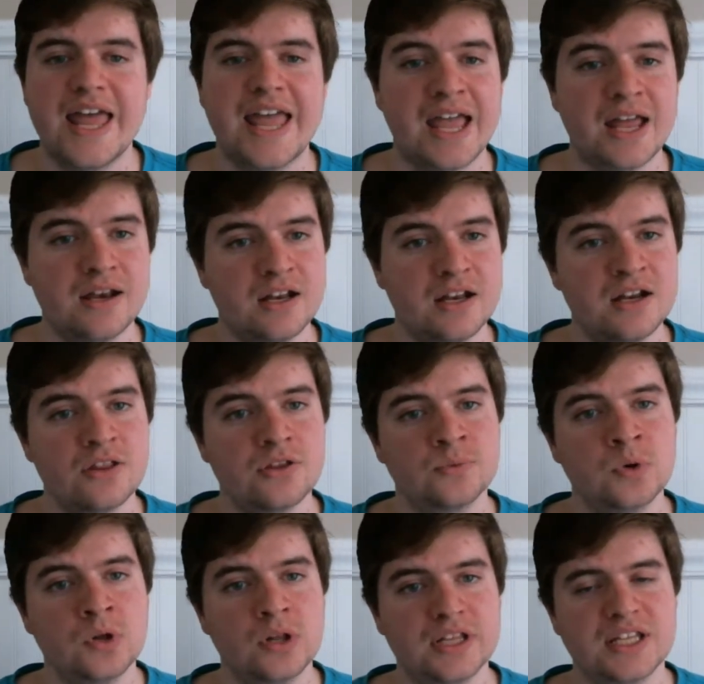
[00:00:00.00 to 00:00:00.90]
And
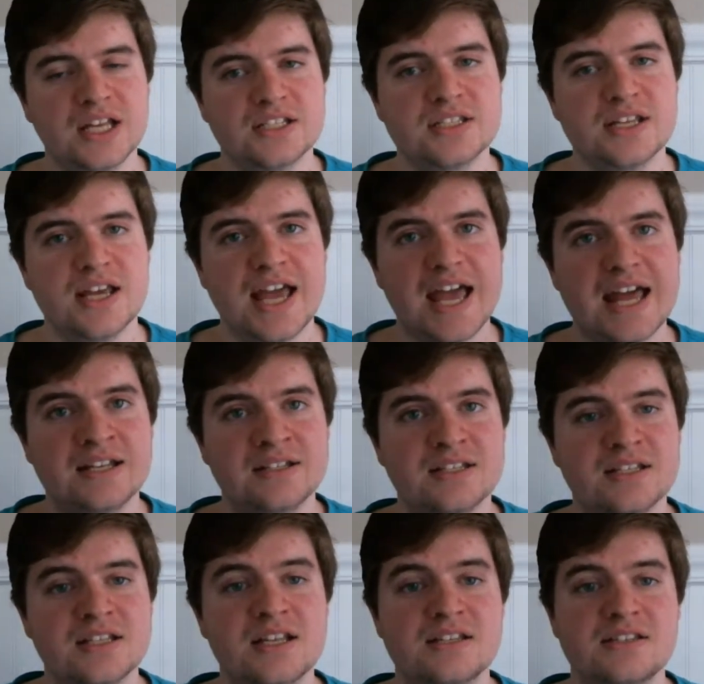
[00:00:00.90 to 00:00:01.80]
another rule I'd like to add
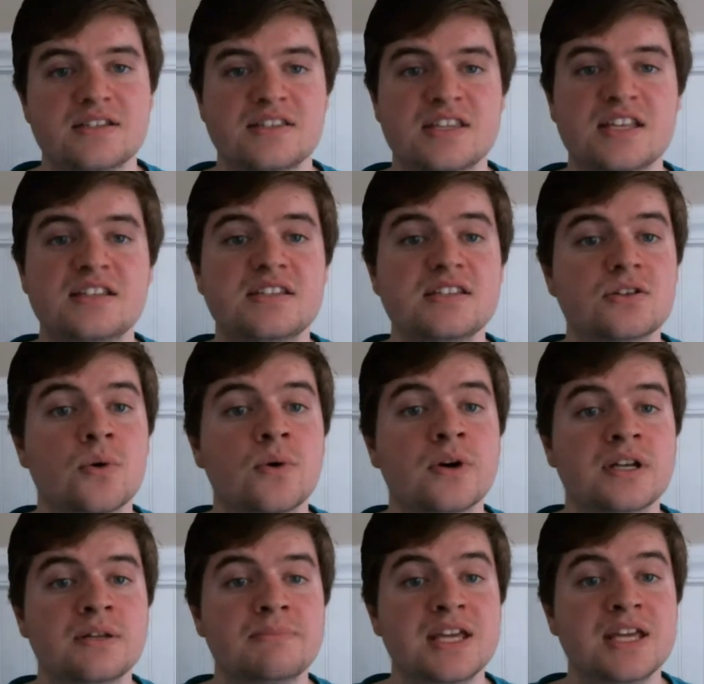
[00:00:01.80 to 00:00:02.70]
into this is this is
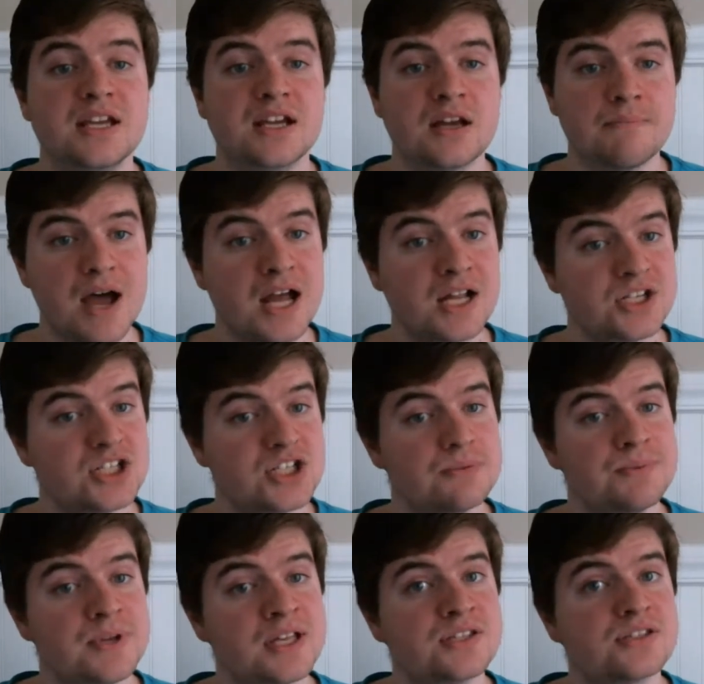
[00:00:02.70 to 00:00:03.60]
going to be combined
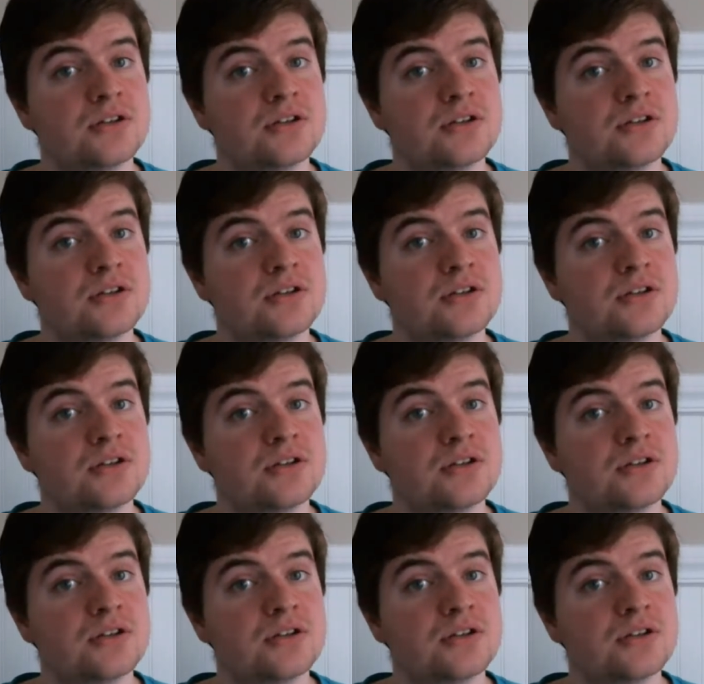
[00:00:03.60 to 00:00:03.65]
shipping.